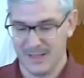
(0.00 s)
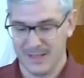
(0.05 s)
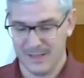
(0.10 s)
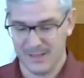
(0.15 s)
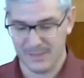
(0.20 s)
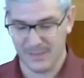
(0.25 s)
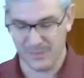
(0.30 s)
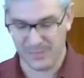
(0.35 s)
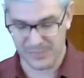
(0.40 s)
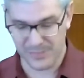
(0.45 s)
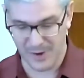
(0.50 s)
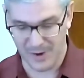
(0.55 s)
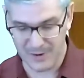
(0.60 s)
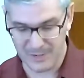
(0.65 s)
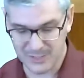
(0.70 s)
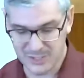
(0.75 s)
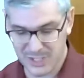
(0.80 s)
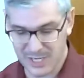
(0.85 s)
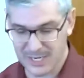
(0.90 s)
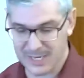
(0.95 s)

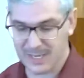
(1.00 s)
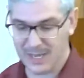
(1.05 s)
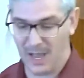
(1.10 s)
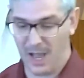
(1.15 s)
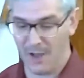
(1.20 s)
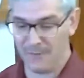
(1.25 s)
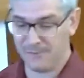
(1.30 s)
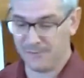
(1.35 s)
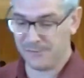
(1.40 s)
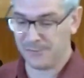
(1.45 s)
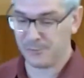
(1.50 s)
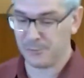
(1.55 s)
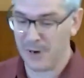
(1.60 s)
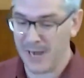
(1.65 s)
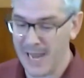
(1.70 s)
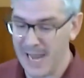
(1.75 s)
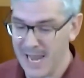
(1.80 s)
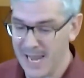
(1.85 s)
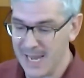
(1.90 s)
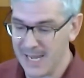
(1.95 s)
lethargic,
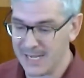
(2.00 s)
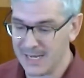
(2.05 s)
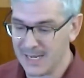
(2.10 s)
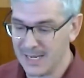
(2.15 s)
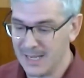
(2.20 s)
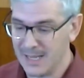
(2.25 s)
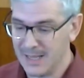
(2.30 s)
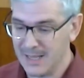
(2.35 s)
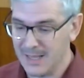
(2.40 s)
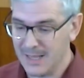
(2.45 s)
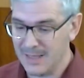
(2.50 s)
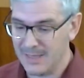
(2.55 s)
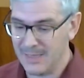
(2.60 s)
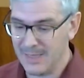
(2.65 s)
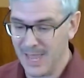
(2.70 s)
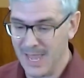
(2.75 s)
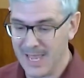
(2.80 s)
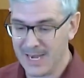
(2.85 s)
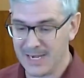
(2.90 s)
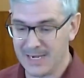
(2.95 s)
afraid,
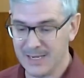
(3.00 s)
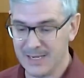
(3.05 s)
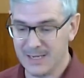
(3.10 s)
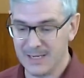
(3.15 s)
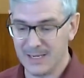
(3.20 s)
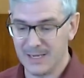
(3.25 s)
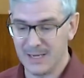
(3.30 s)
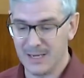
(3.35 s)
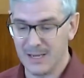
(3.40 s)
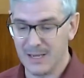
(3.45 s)
then,